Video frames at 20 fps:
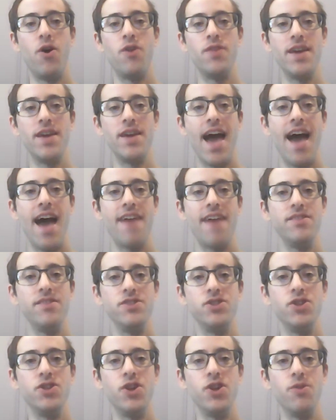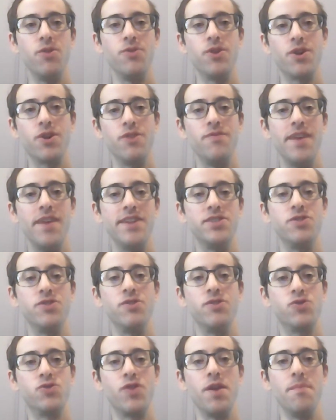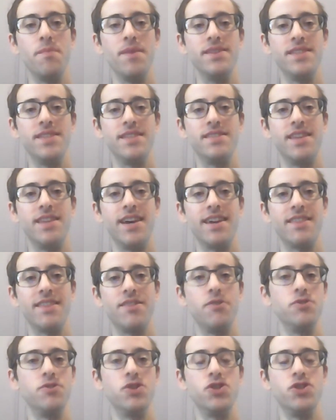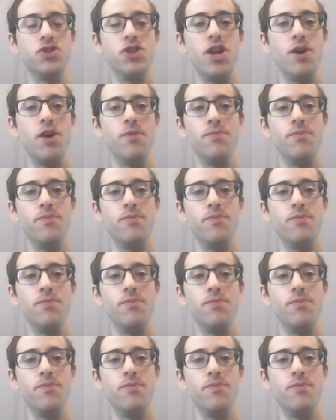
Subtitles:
all they have is, the conventional treatments, it's like, there's just,